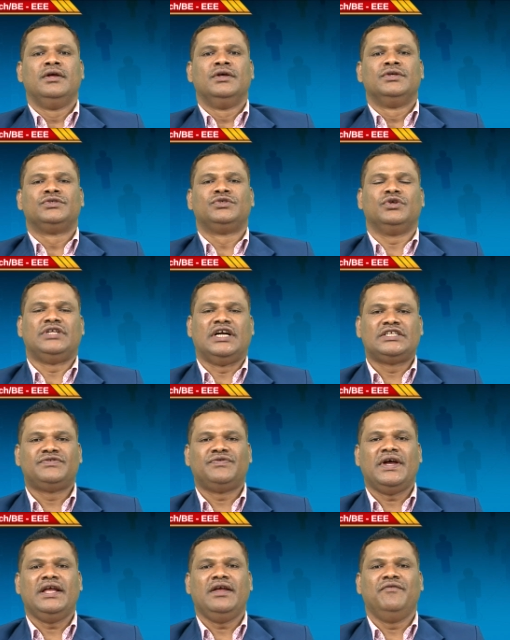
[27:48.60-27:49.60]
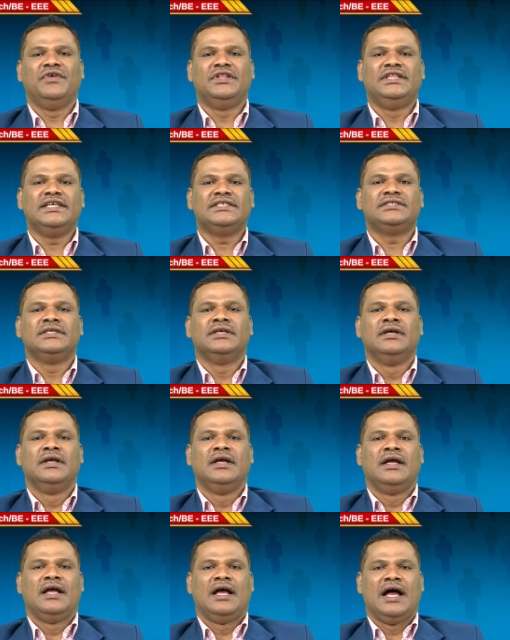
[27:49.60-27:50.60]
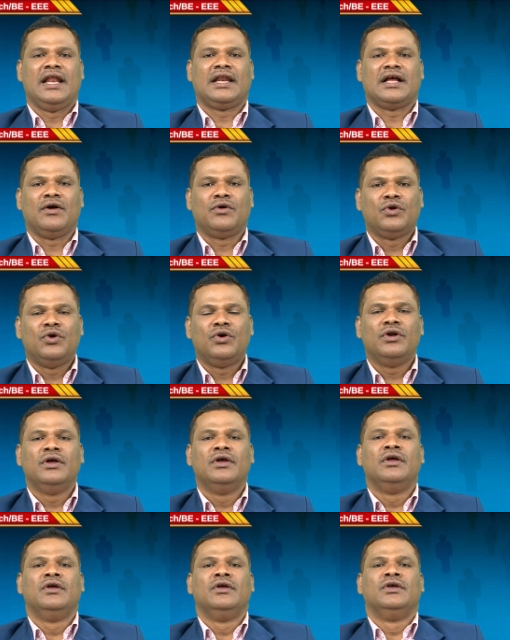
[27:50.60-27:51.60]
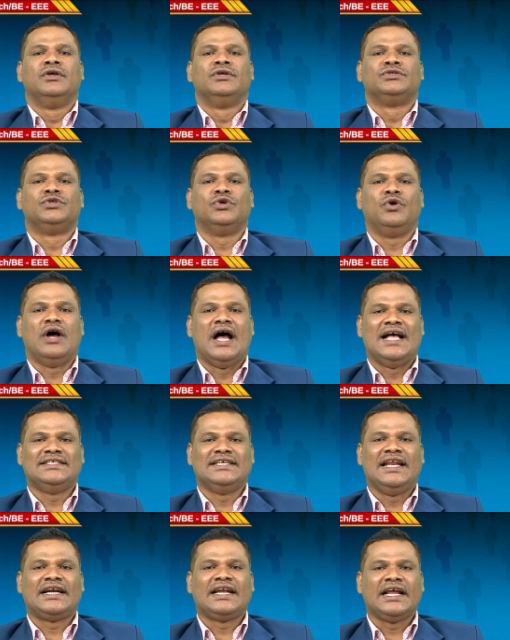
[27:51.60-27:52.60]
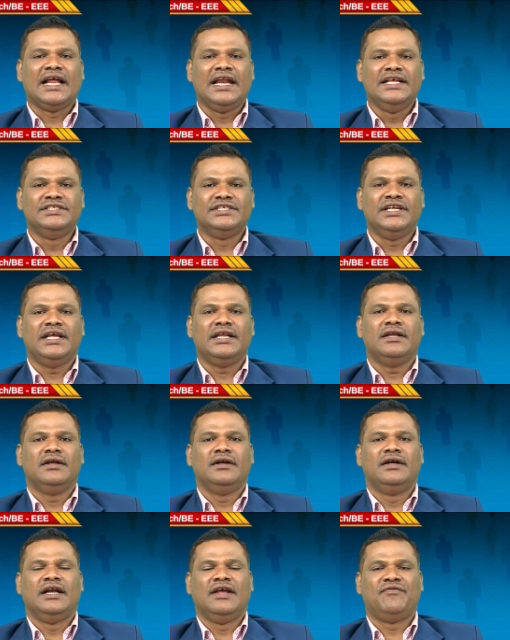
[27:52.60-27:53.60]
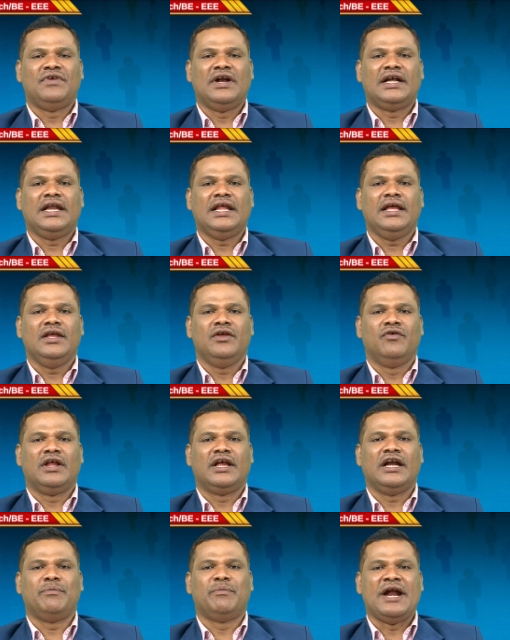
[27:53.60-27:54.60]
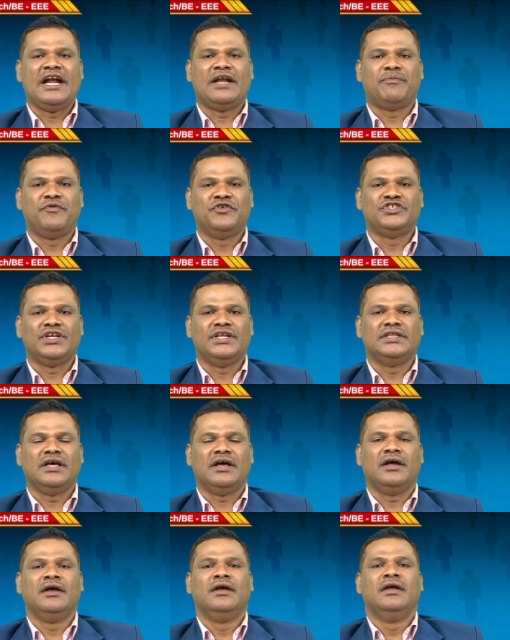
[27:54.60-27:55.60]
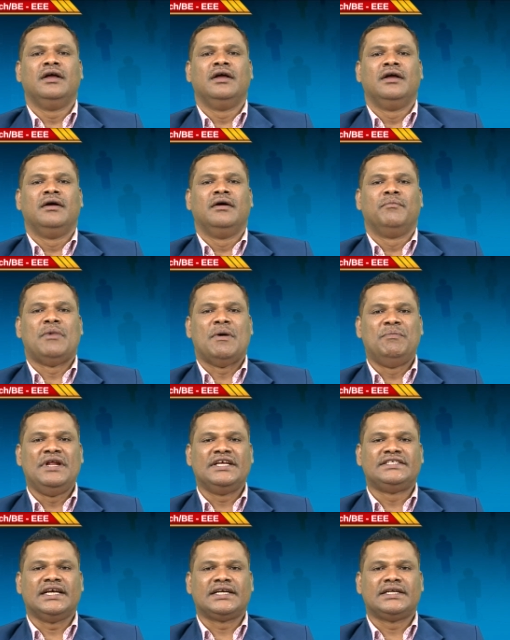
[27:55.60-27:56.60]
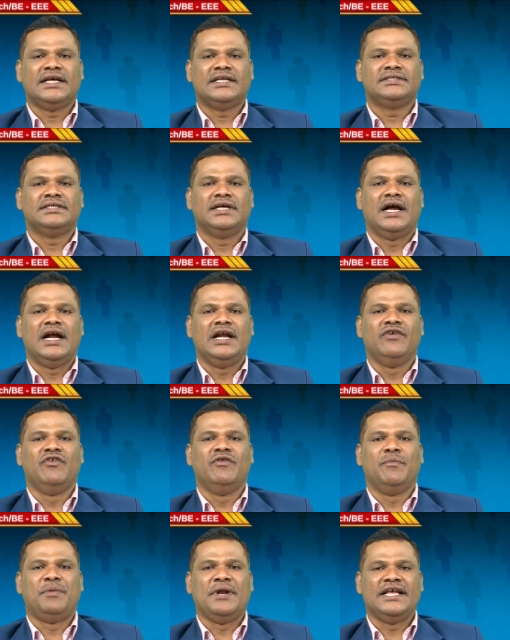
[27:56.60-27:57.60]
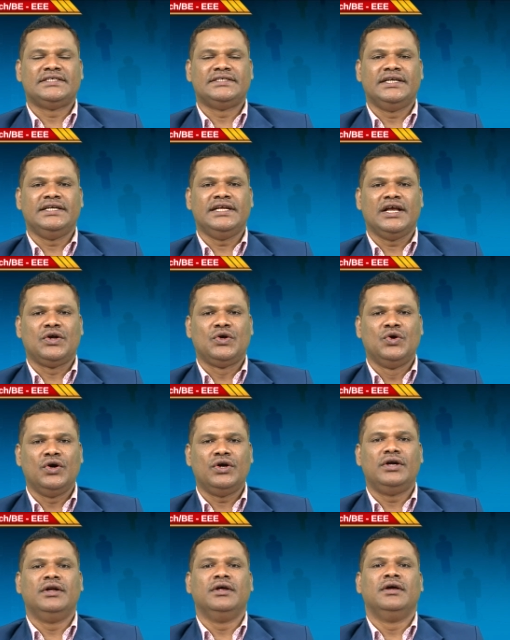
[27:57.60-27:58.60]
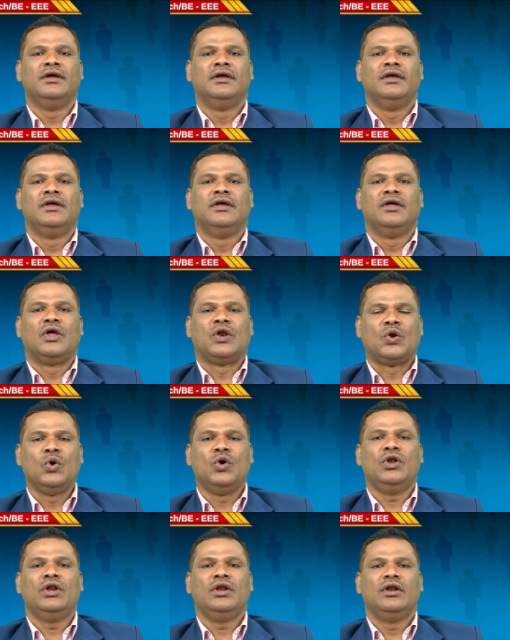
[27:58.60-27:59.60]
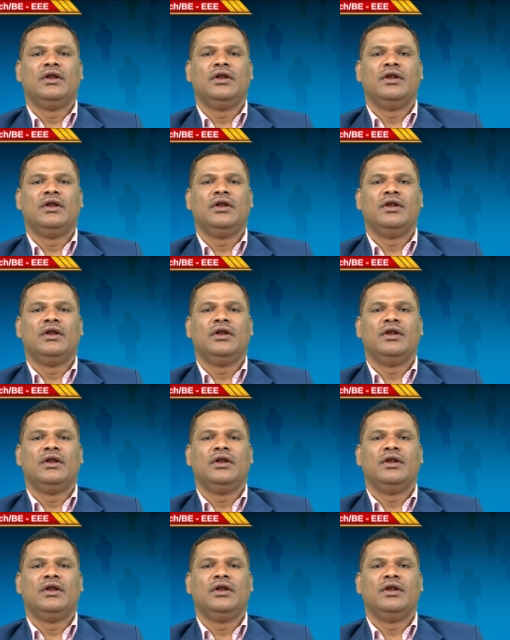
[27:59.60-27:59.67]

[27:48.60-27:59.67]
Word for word: So, that is why with this I will conclude. So, as electrical engineer definitely you will get bright future in the public sectors and you will be placed in a good role